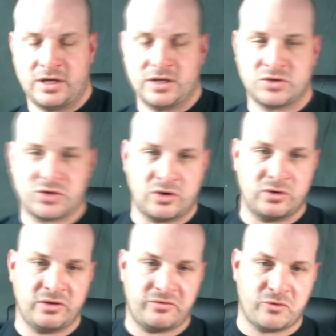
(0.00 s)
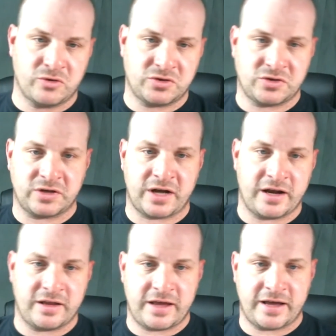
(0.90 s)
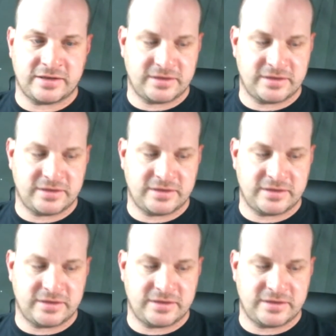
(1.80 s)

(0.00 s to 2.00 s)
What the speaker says: So the Enforcers are kind of that,